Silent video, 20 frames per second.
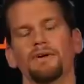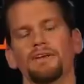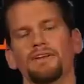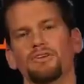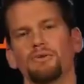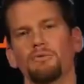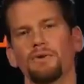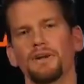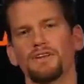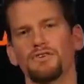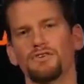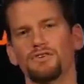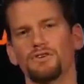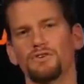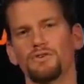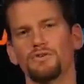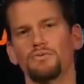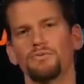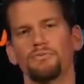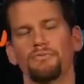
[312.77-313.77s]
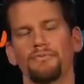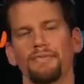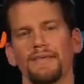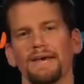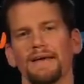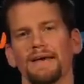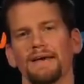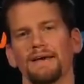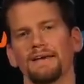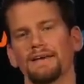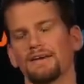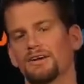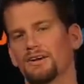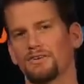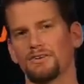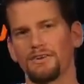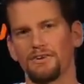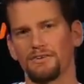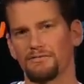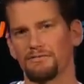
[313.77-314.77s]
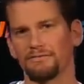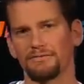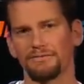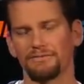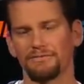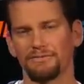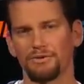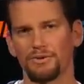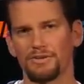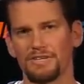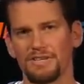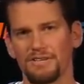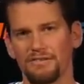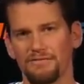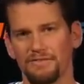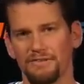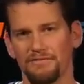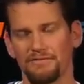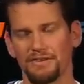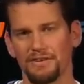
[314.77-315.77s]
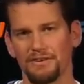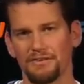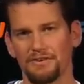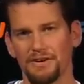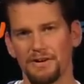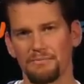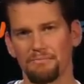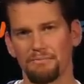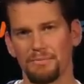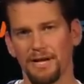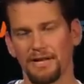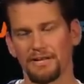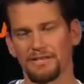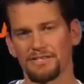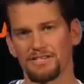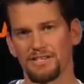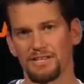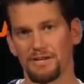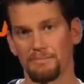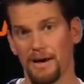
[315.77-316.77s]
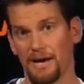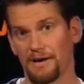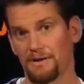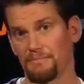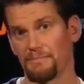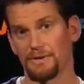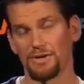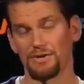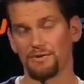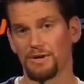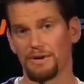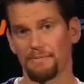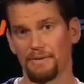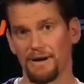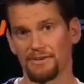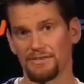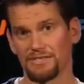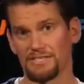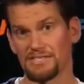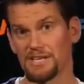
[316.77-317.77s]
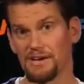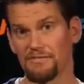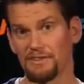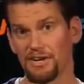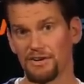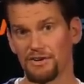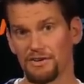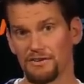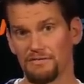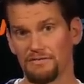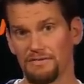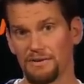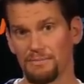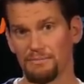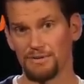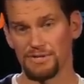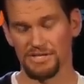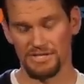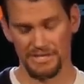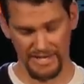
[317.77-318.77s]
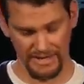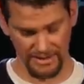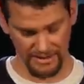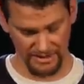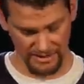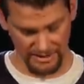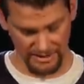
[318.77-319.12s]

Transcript: in twenty-two, you know, your fourteen, fifteen grain pellet's going to be doing about seven hundred feet per second.